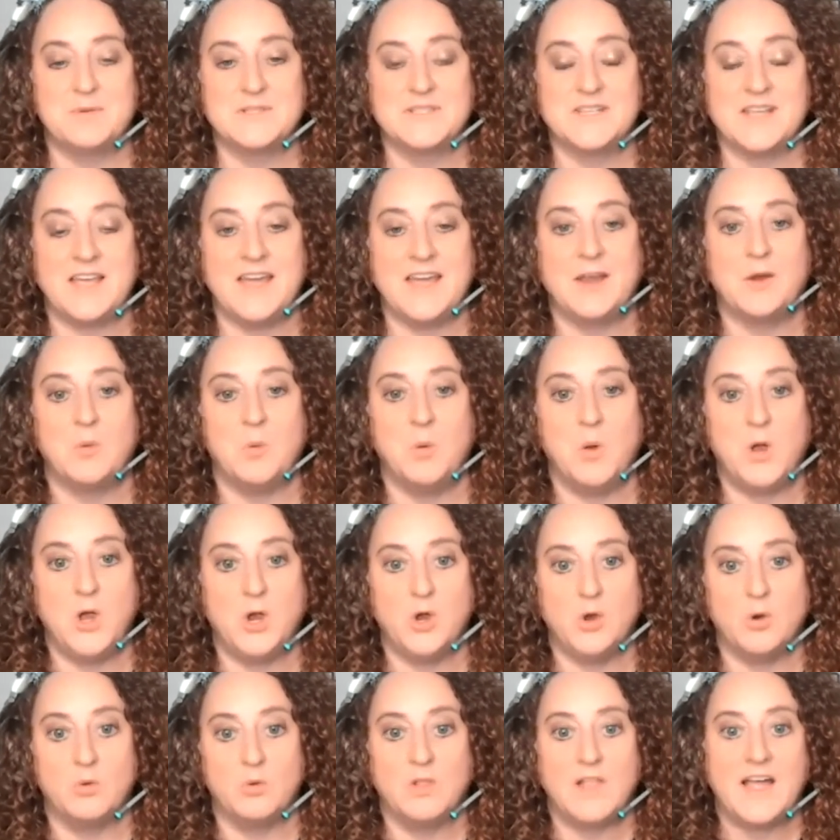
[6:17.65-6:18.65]
was like,
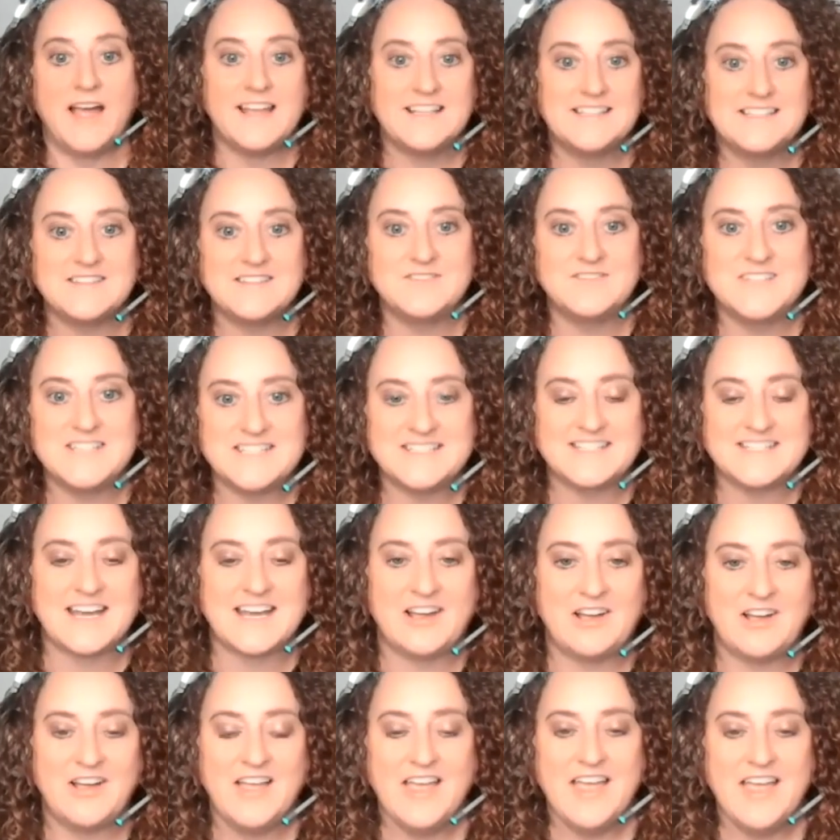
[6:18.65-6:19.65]
whoa, lots of
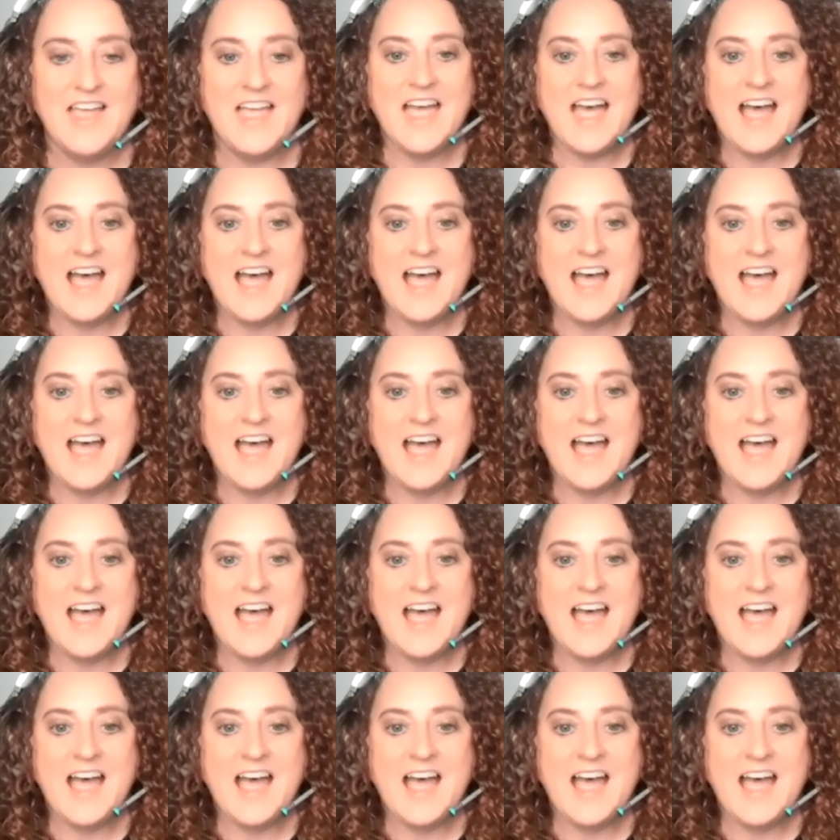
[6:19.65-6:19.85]
detail.